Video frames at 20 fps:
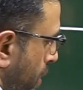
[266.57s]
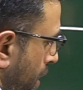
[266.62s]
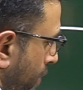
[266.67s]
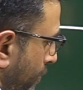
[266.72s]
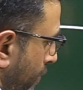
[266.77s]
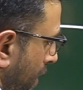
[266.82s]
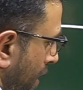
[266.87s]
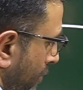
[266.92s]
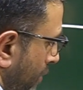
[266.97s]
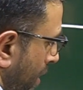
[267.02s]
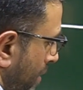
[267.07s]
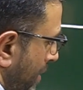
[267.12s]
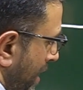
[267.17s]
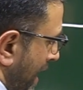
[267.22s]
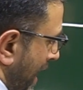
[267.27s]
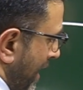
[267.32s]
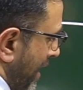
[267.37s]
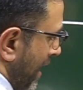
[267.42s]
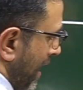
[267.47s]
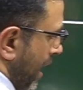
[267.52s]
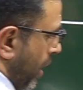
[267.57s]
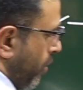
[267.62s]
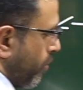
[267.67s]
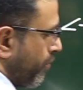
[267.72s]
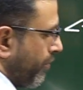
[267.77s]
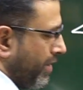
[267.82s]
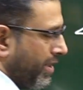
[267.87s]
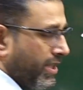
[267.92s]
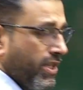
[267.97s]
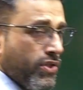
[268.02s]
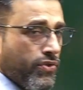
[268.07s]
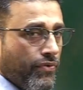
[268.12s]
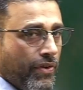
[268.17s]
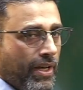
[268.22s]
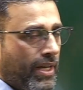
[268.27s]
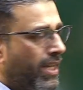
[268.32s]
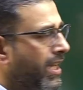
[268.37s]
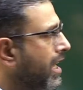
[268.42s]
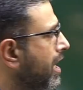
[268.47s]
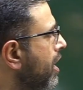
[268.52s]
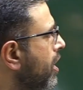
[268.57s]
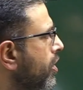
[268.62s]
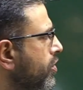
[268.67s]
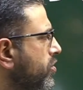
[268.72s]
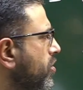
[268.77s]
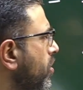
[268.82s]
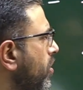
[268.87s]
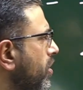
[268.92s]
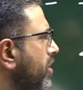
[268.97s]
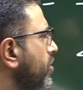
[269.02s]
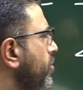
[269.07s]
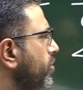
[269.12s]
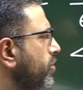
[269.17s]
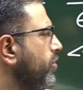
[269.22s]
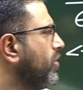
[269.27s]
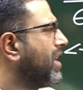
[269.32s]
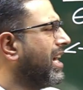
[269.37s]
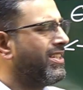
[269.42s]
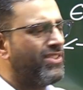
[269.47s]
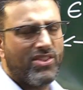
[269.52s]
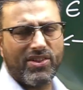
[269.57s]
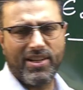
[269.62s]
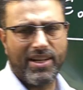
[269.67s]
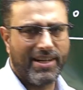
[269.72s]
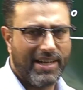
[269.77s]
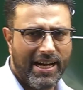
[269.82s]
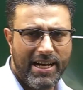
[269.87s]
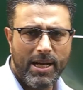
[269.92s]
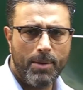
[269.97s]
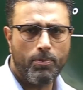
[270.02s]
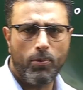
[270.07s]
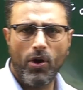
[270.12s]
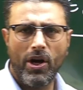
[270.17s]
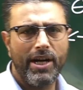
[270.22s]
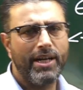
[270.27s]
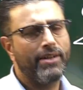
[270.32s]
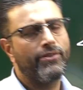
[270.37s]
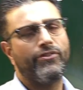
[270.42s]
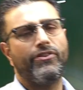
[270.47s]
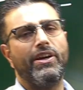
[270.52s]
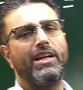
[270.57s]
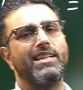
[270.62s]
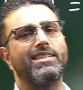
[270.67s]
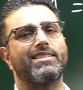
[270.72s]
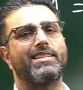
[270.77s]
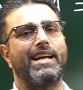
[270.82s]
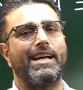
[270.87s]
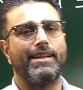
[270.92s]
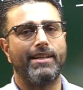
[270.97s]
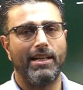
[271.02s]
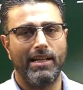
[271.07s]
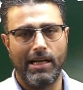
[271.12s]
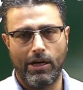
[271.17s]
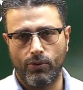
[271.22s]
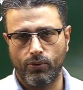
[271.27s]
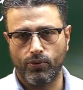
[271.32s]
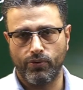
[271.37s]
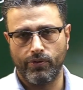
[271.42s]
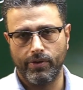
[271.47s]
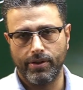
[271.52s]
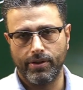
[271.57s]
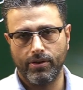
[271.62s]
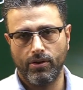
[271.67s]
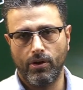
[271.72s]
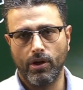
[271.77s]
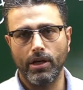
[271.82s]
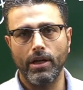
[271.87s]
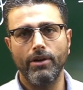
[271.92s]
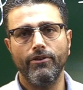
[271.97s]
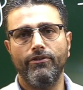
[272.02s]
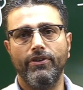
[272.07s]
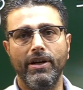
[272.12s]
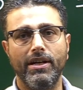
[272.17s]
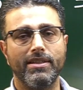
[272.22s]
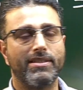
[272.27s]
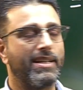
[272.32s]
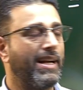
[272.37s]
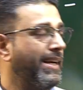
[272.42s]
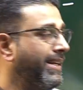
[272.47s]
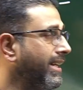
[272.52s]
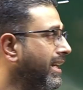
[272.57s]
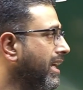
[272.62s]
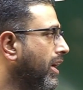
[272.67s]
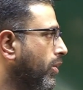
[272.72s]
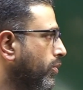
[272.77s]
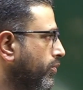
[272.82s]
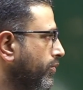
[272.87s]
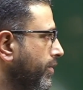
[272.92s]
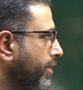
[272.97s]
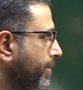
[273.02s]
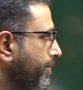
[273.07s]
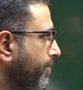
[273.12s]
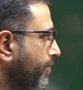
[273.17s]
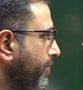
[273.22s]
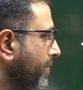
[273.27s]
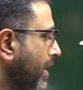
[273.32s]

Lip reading: point, field will be radially outward this way. So you consider any point, field is radially outward. Okay, field is radially outward.